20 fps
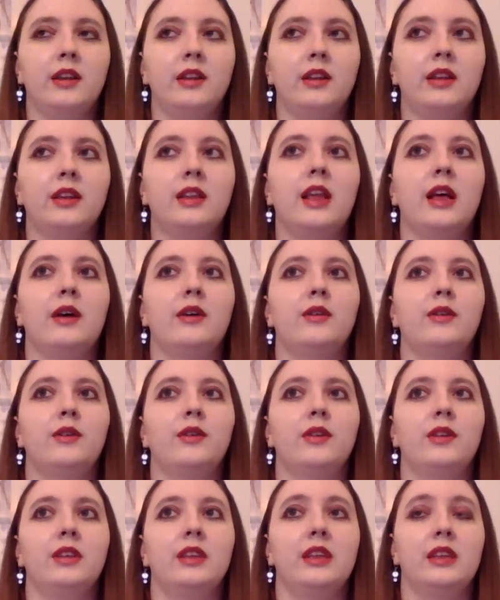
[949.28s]
no
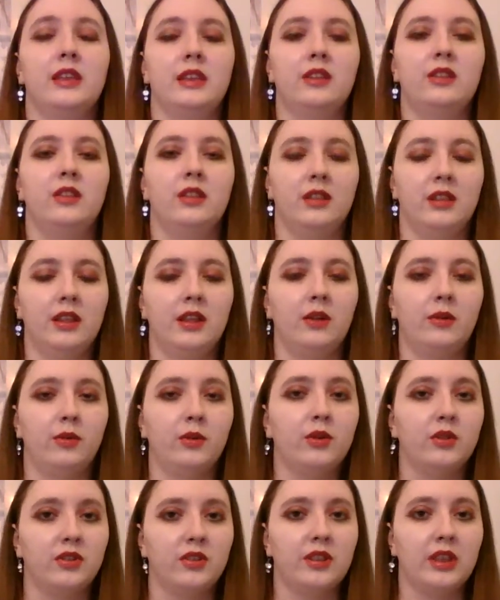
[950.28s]
it of
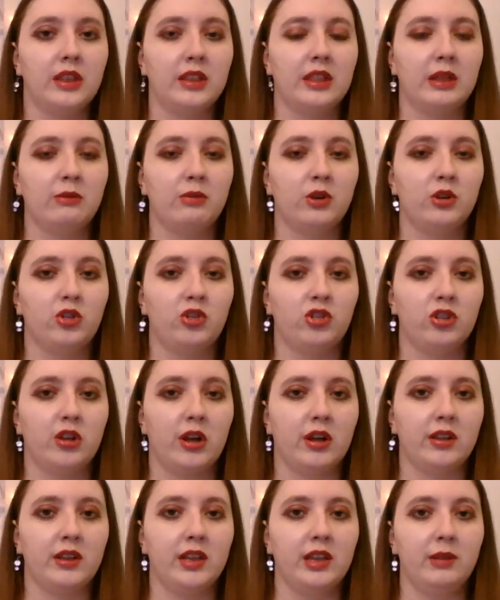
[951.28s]
course they, they were
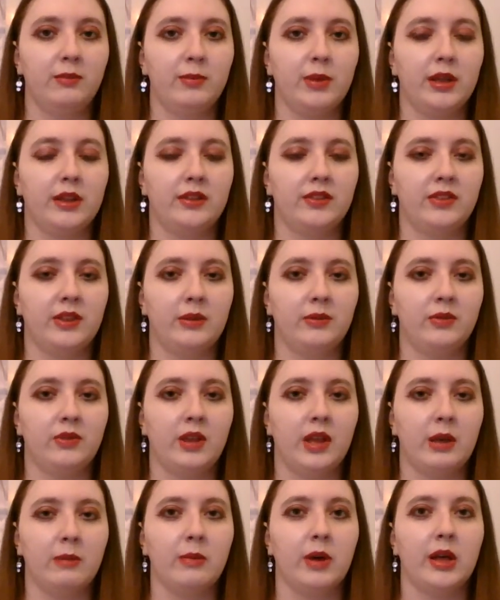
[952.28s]
shocking but at the same
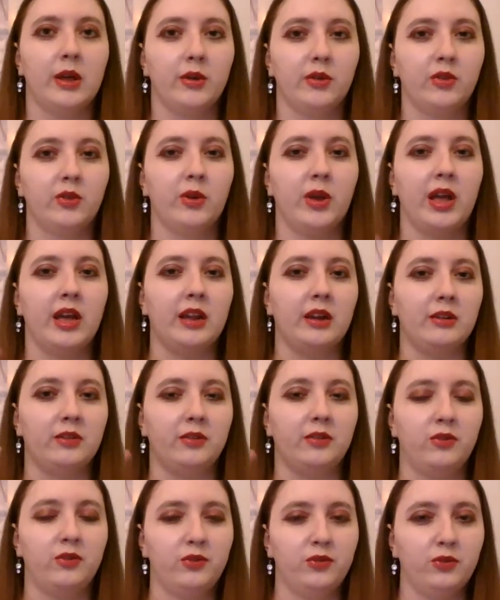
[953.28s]
time i also had a
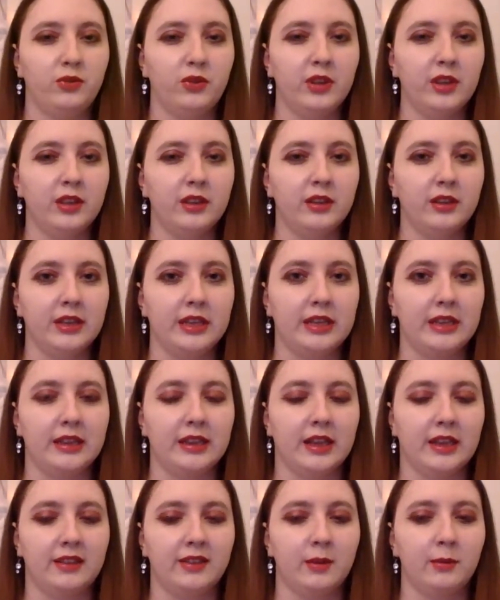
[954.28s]
feeling
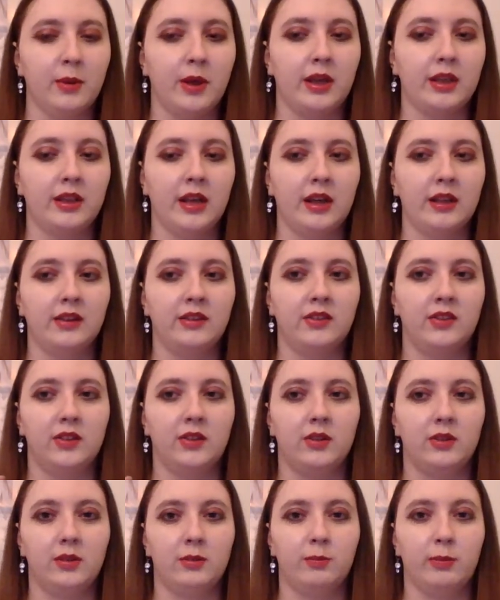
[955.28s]
like somehow i kind of
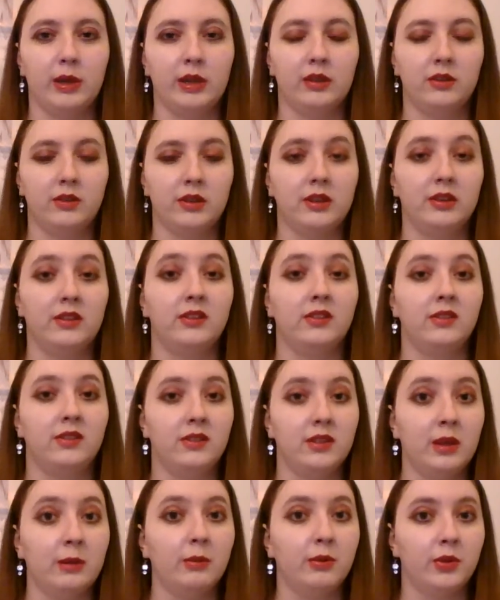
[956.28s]
suspected
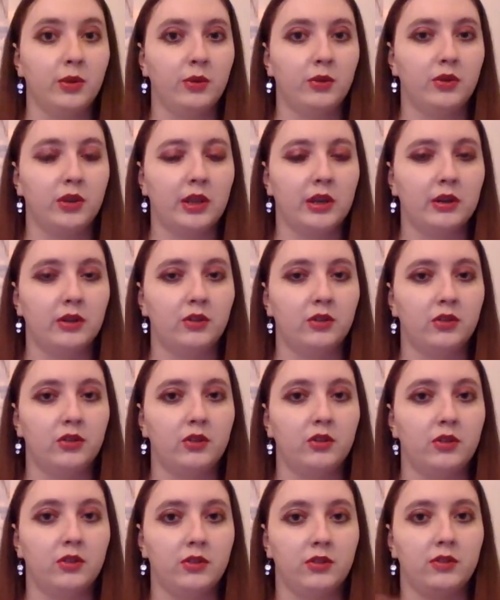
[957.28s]
some of those
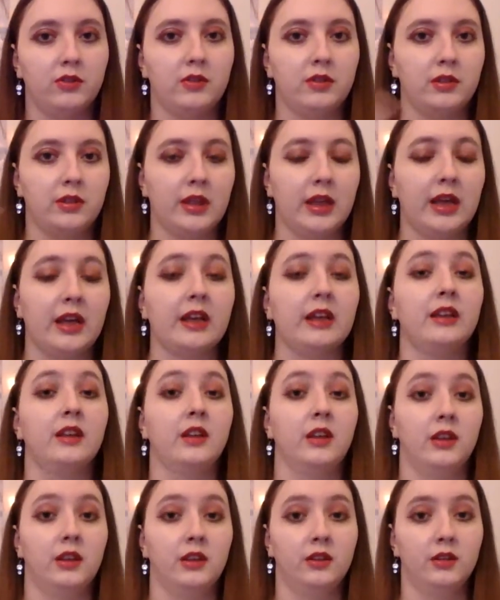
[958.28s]
characters that
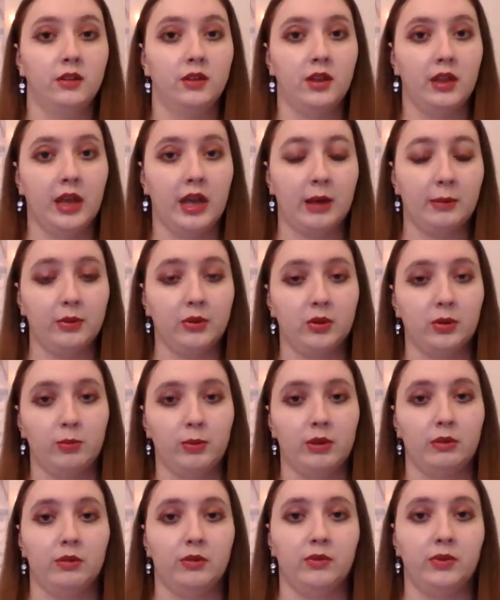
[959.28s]
happened to
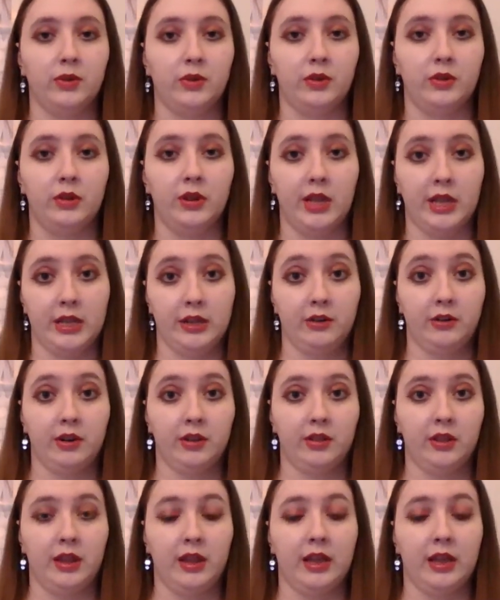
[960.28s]
be revealed later at the